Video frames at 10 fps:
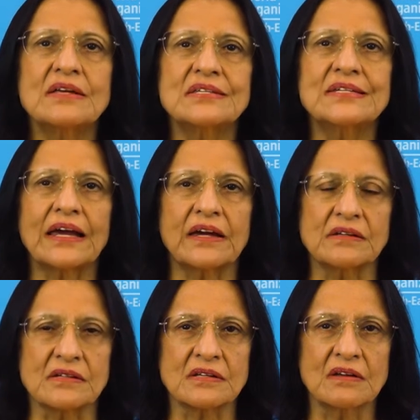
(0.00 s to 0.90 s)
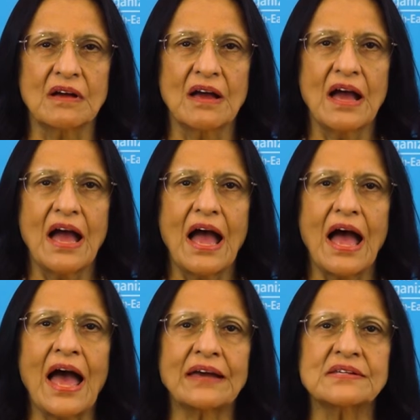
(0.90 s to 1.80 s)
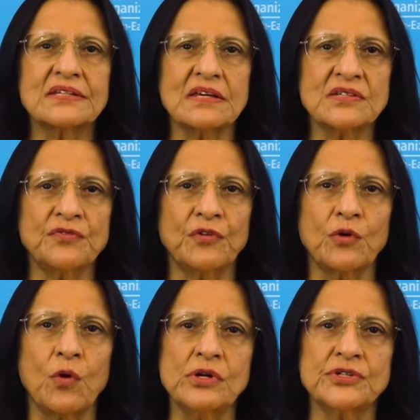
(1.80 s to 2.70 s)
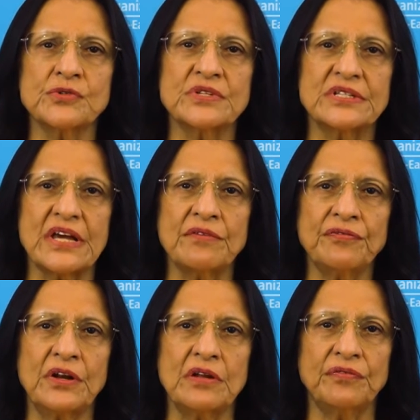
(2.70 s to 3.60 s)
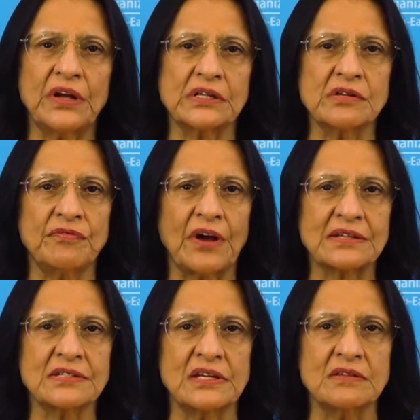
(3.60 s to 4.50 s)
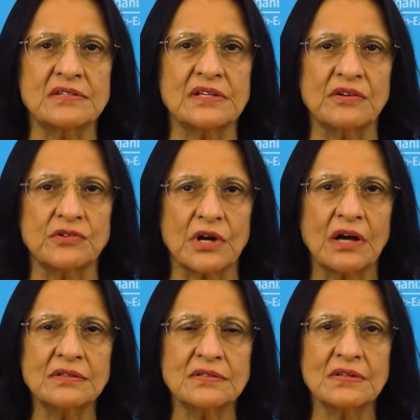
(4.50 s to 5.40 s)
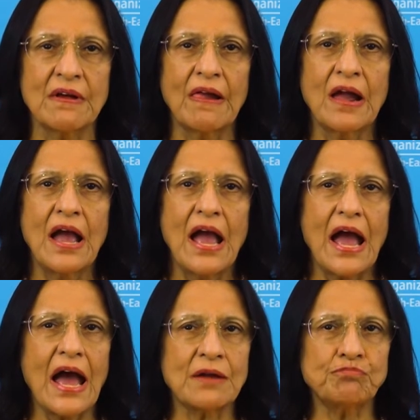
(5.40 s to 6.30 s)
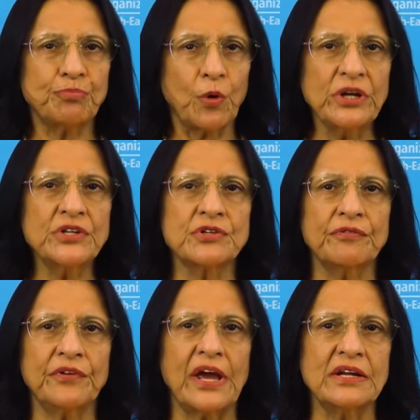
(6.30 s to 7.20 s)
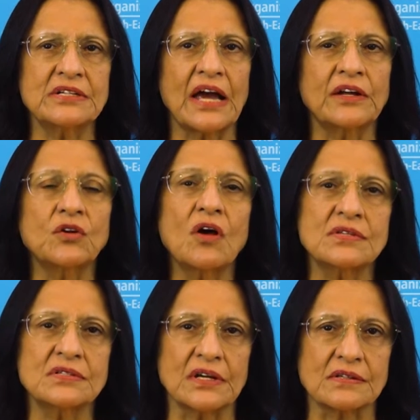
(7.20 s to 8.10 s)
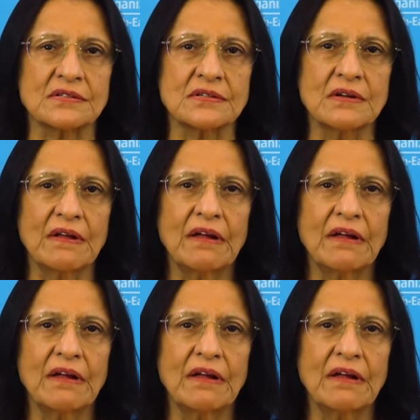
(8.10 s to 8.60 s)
Second, access for all to safe and effective vaccines and drugs and point-of-care diagnostics